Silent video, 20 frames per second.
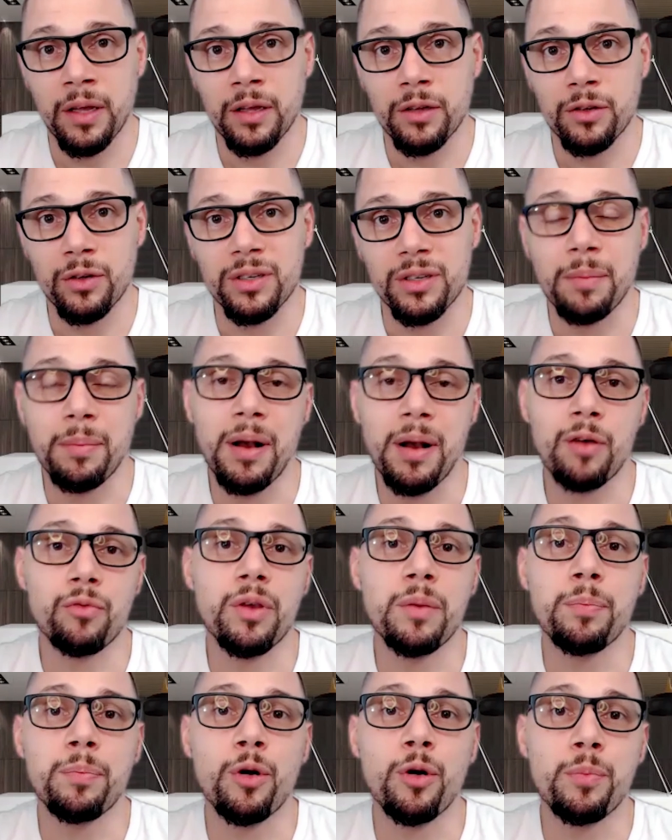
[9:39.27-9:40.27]
So it's about
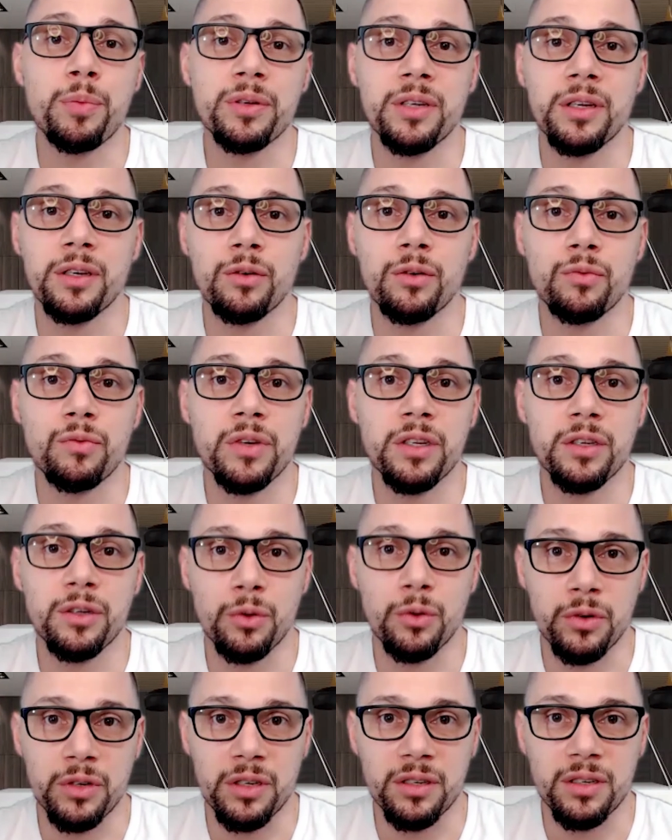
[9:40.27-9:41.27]
repurposing your
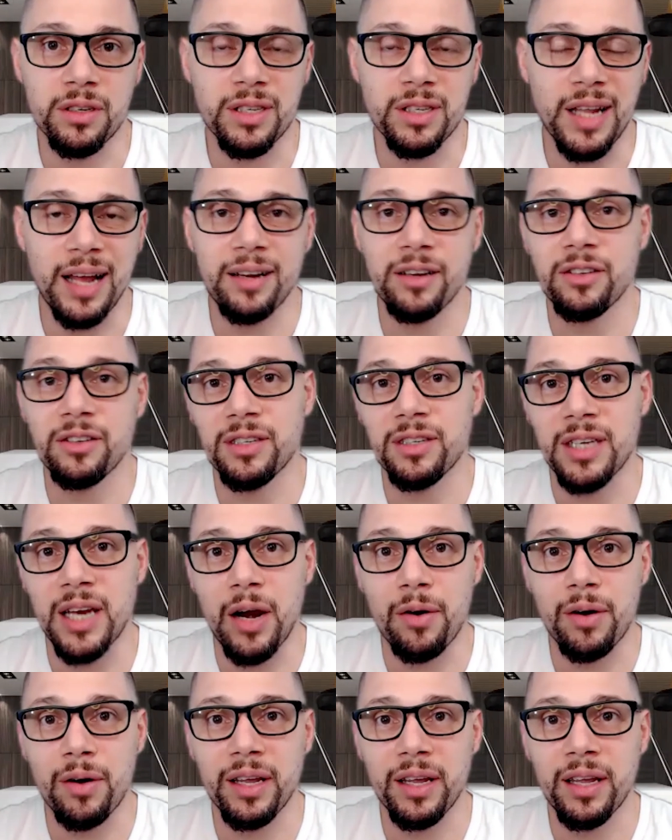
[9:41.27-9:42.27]
resources. It's not
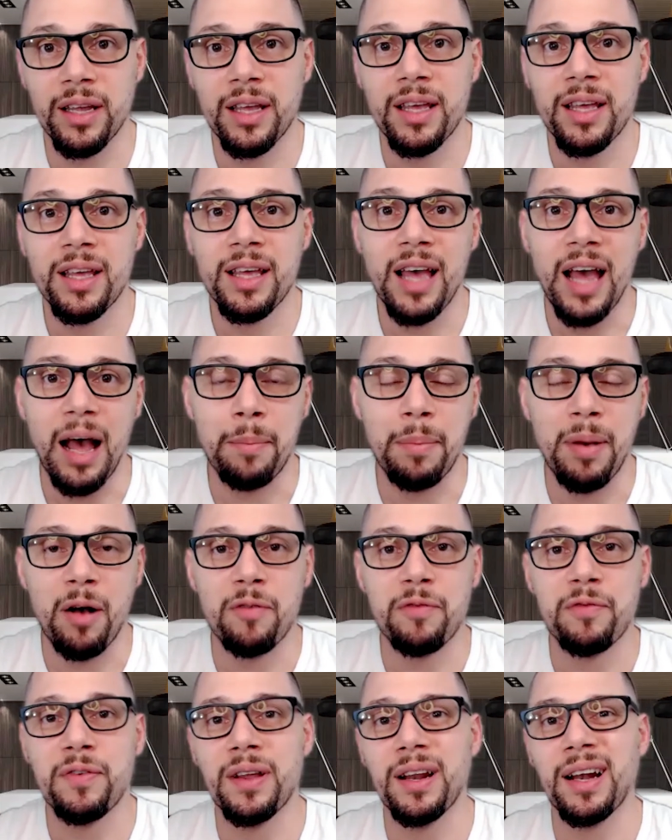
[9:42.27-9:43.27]
necessarily
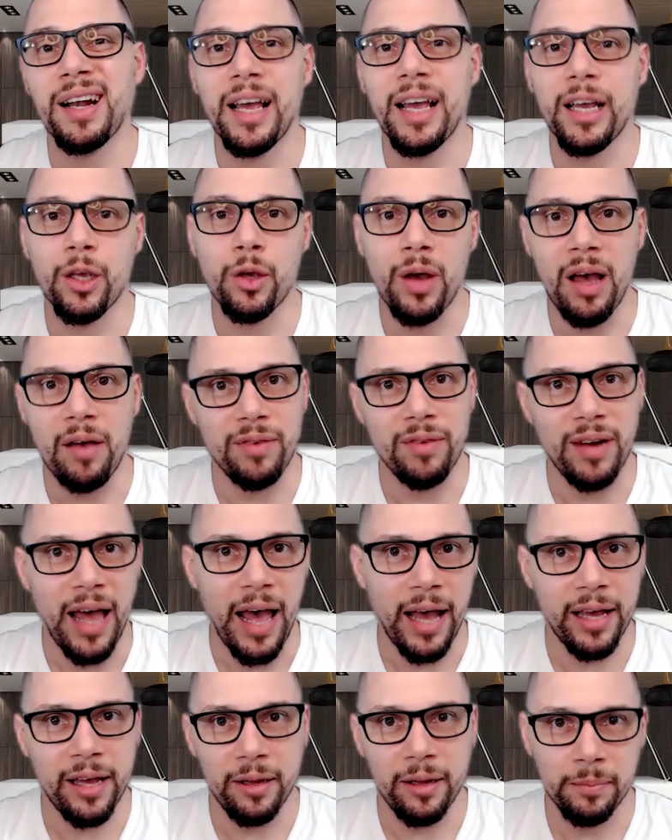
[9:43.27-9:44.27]
about feeling like you have
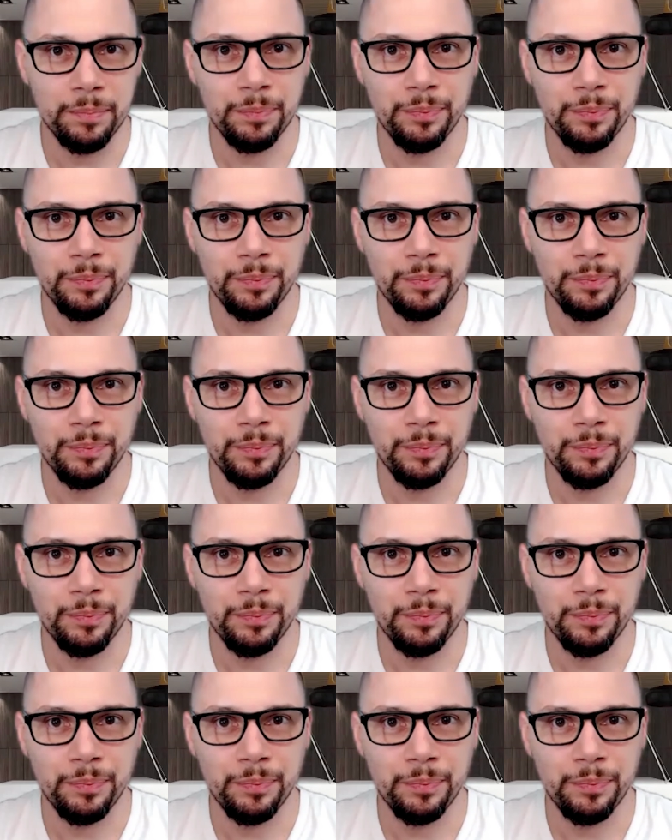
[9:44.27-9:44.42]
lack.